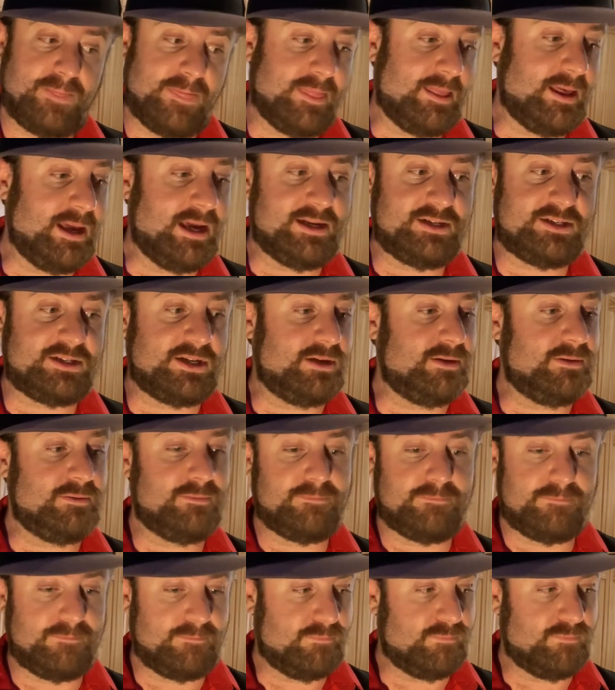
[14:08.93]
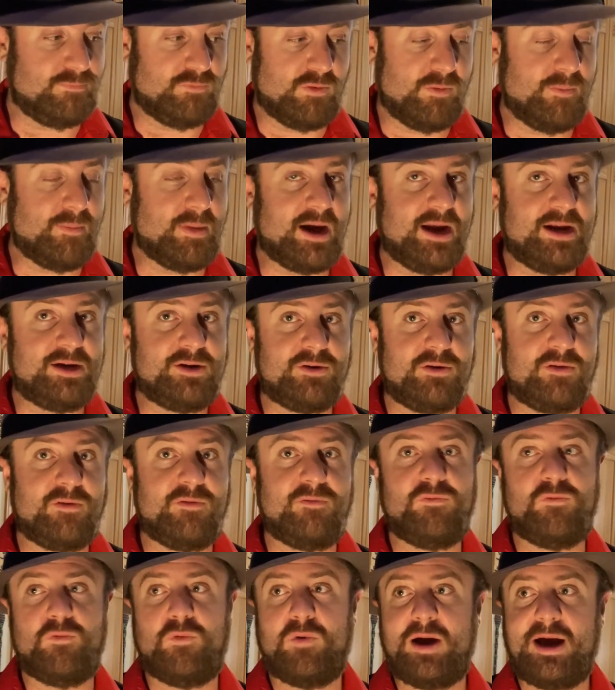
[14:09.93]
It's a reminder
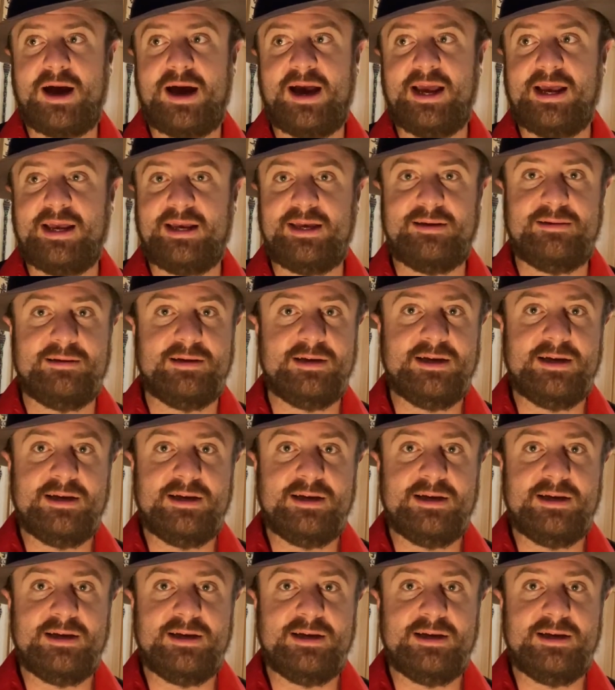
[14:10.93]
of why,